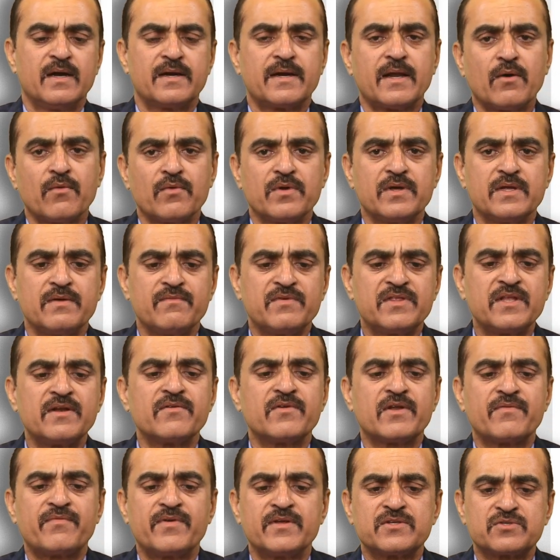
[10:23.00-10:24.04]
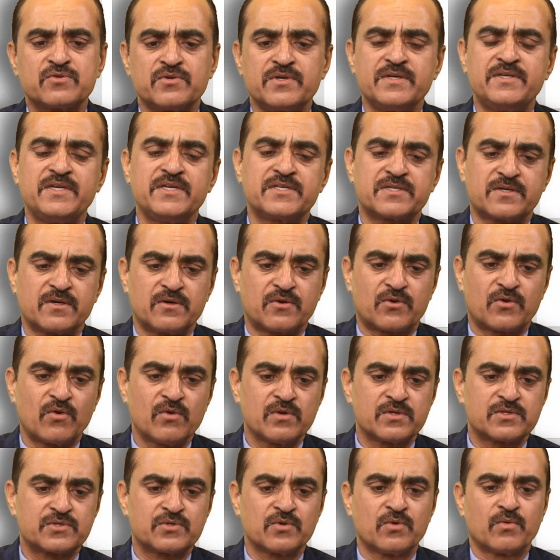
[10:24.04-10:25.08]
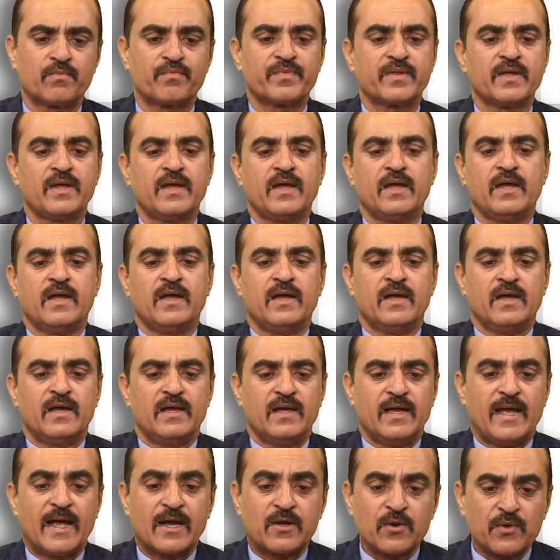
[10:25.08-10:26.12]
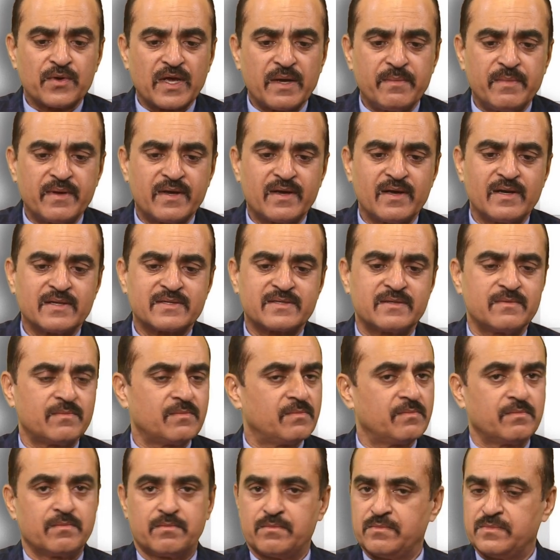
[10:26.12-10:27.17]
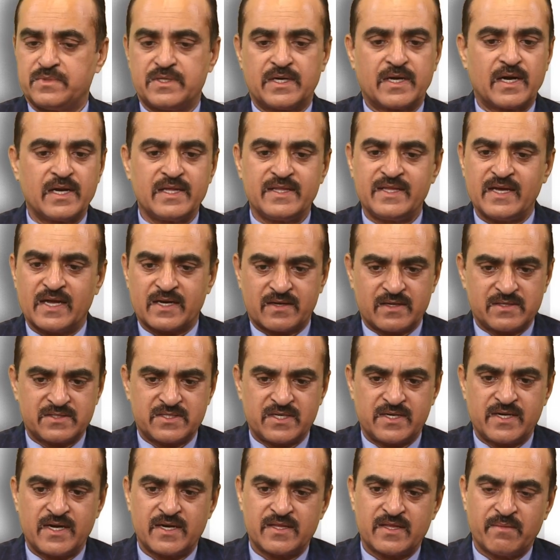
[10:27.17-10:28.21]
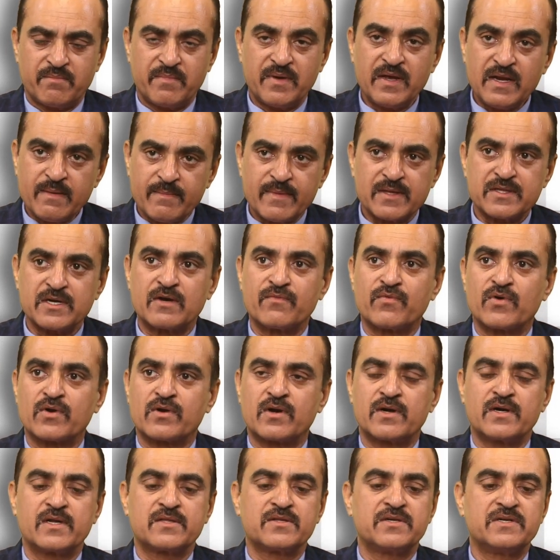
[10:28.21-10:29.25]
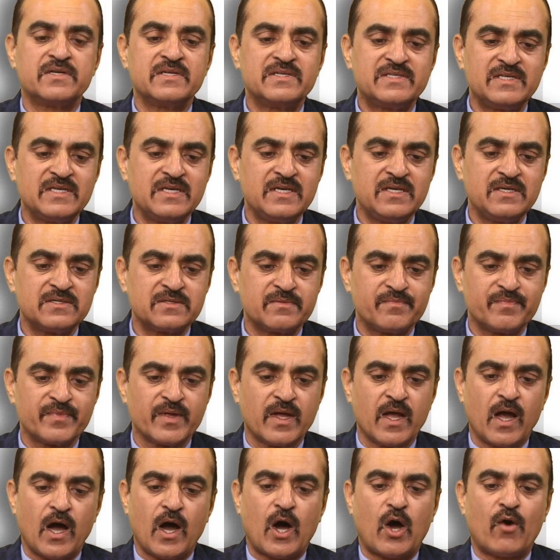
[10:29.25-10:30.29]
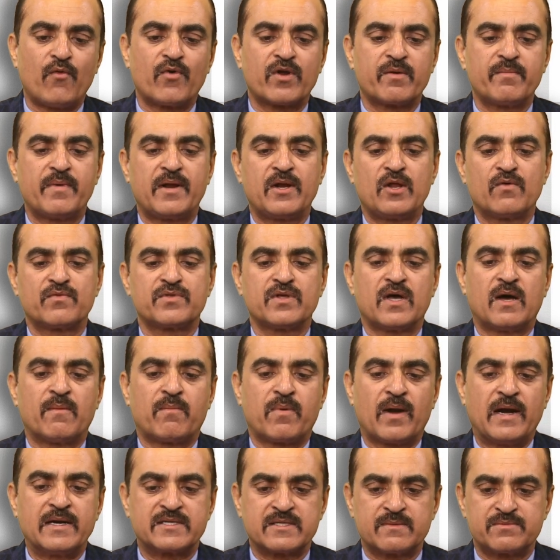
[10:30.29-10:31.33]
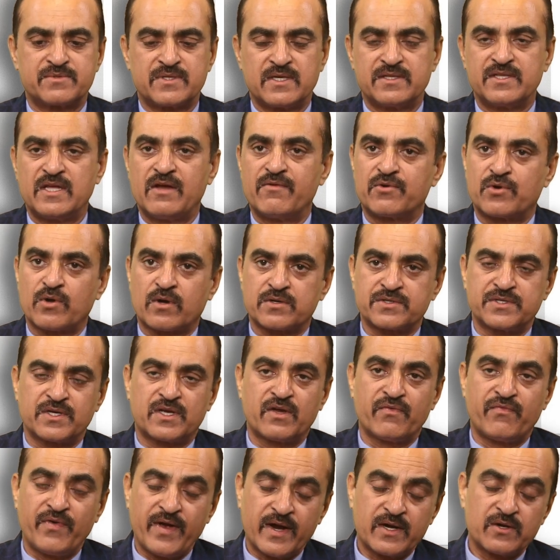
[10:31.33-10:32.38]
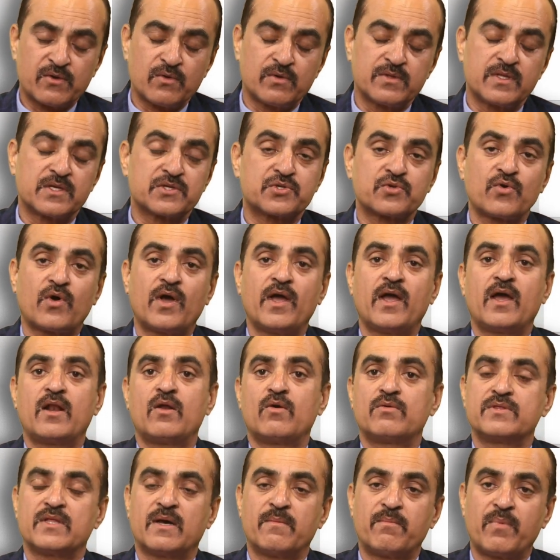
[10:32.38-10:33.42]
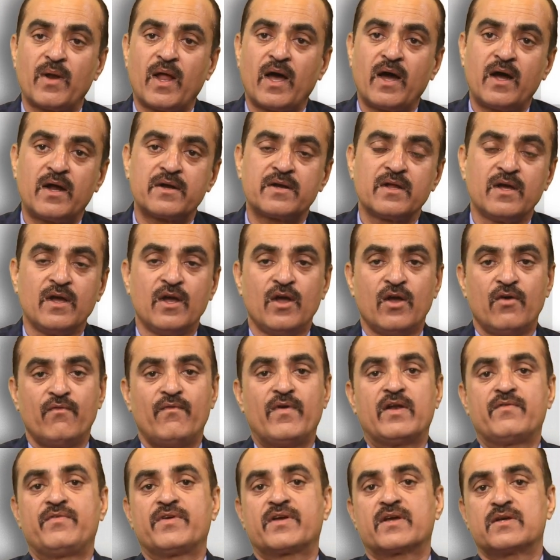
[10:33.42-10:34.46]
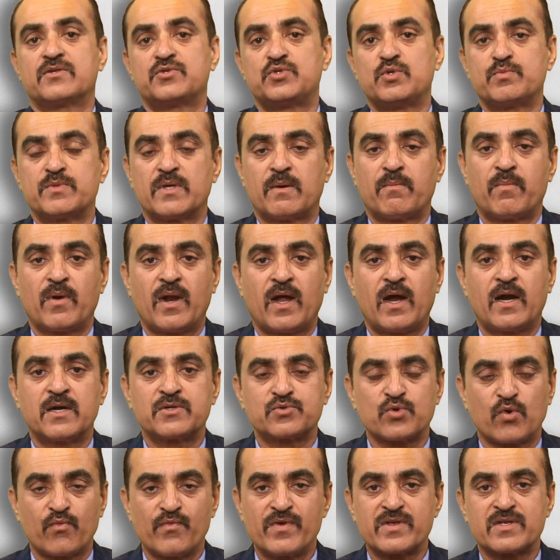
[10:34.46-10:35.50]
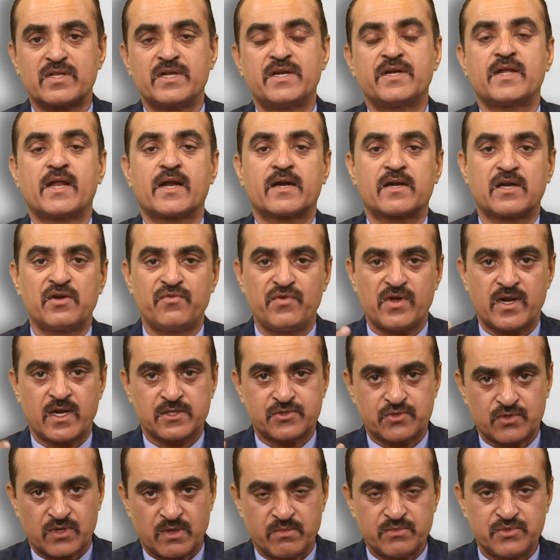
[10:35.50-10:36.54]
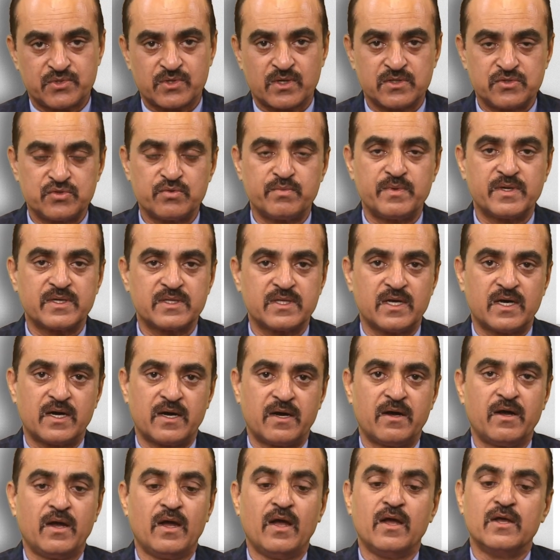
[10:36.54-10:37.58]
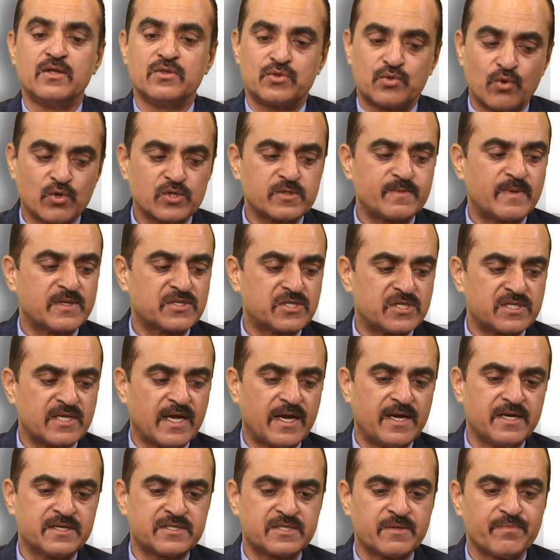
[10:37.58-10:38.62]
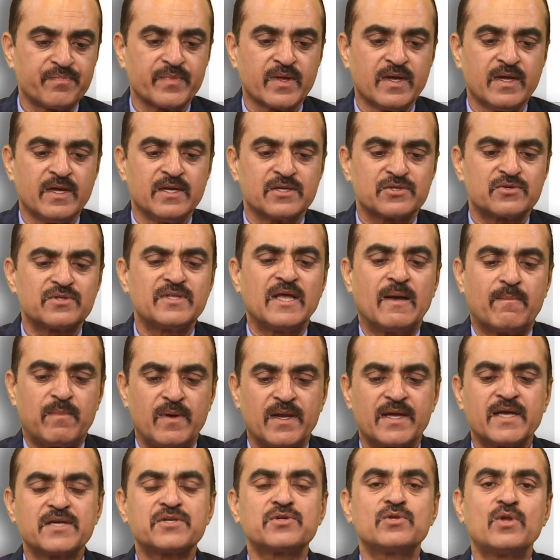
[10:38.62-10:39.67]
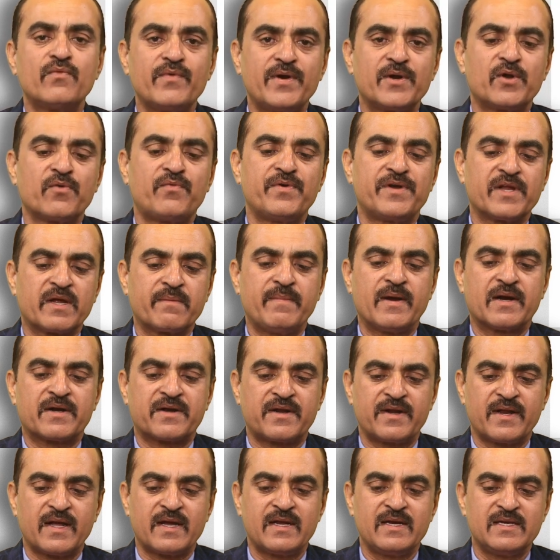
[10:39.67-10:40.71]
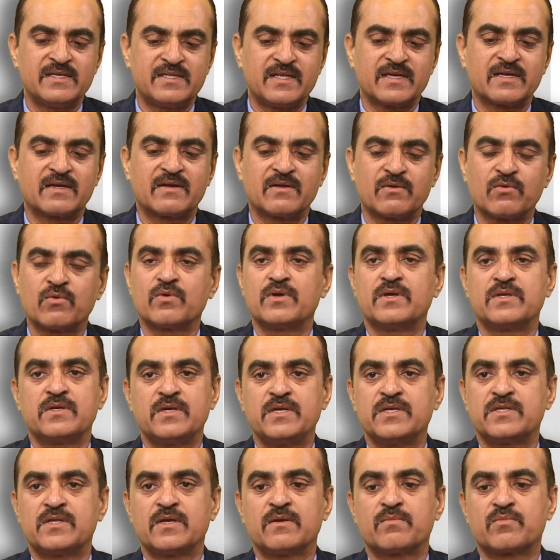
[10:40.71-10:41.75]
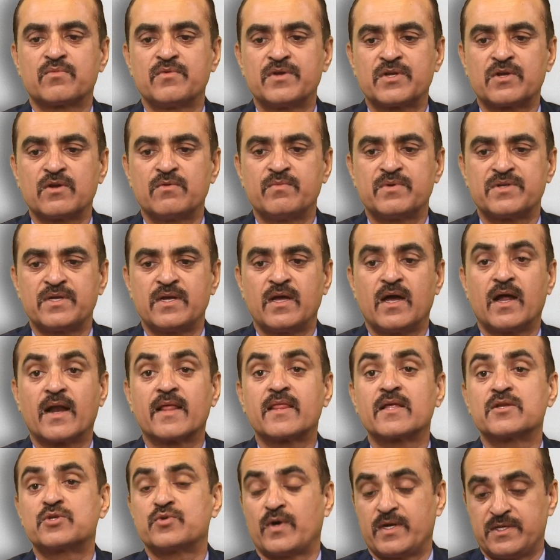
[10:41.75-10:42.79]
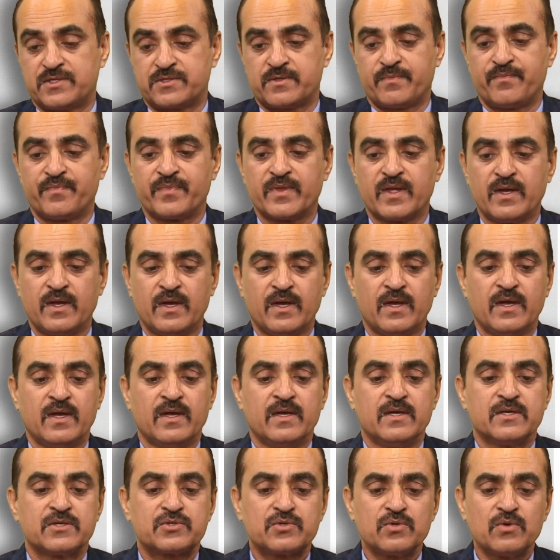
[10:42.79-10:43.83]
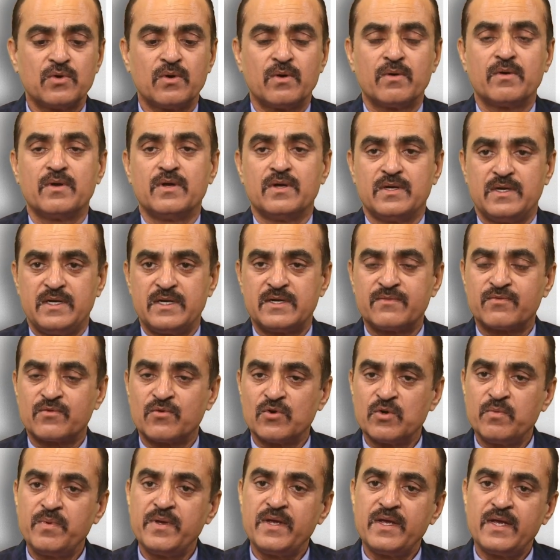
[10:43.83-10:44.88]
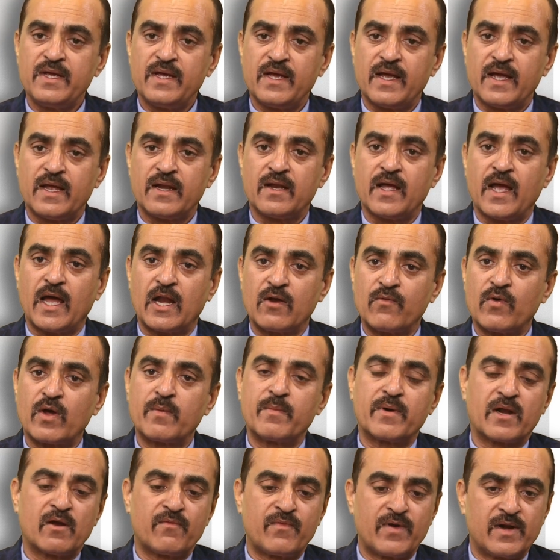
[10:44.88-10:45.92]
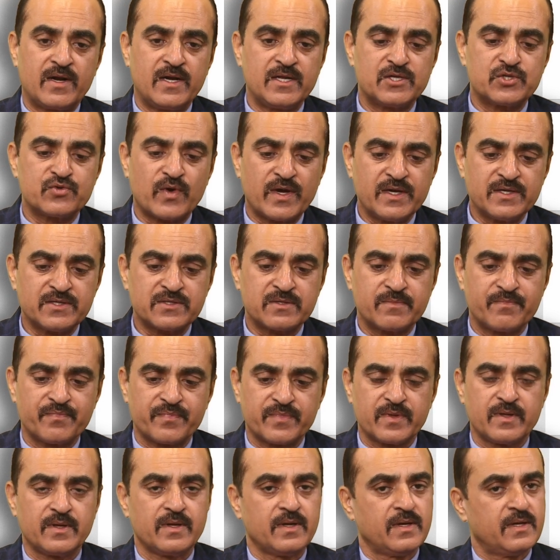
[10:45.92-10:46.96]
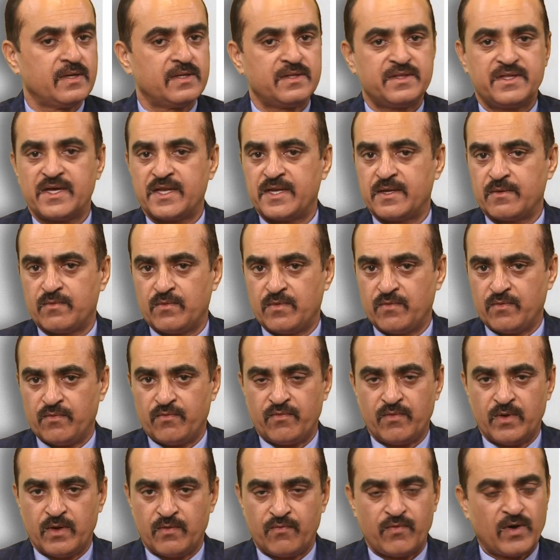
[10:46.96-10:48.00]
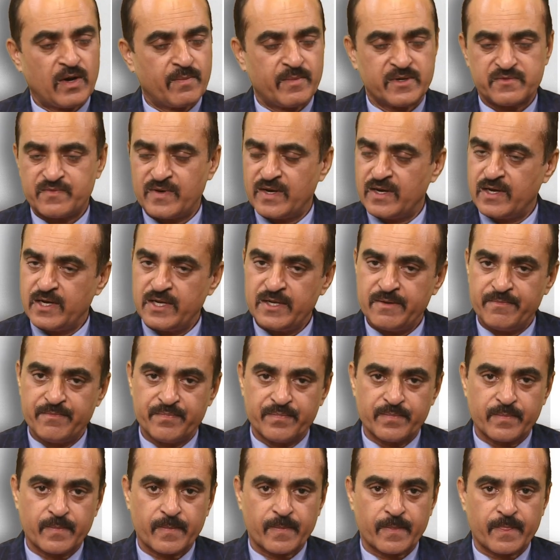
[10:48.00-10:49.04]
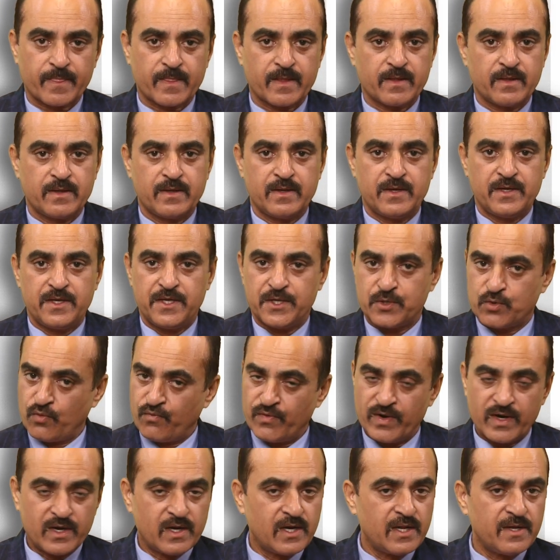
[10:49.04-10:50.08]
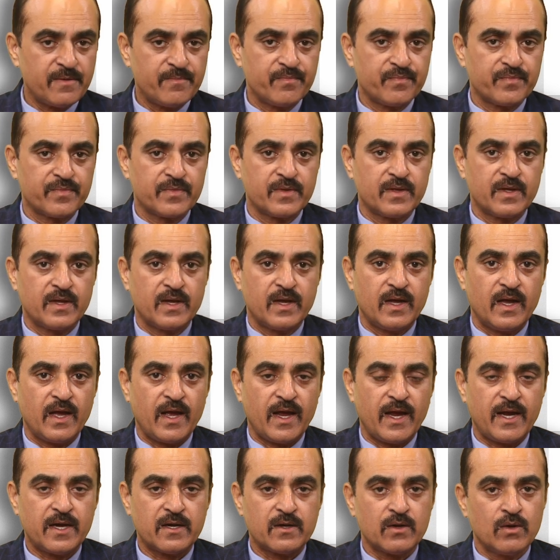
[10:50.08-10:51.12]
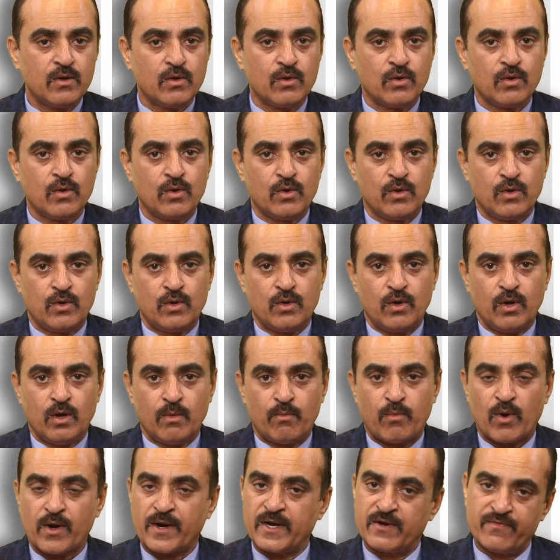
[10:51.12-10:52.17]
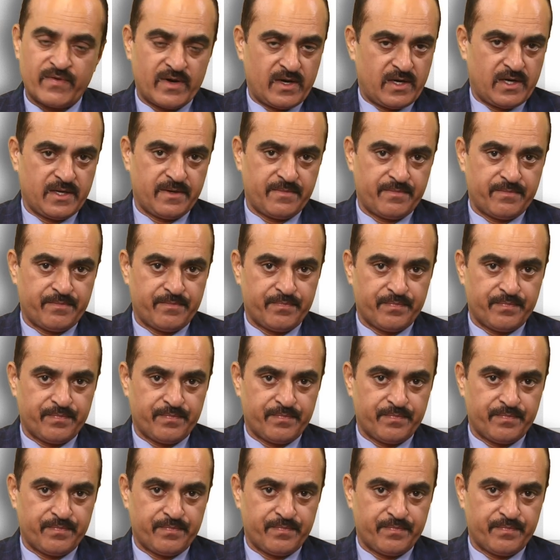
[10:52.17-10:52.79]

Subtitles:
Now with reference to disease control, so agrochemicals generally they are considered the main method for controlling the disease. However, many of the applied substances they have toxic effect on the soil, on the plant. When we consume the plants, obviously indirectly we are also consuming those pesticides. So the application of endophytic bacteria is a we can say another choice. So it could be an environmental friendly choice. They are farmers friendly, eco friendly and pocket friendly.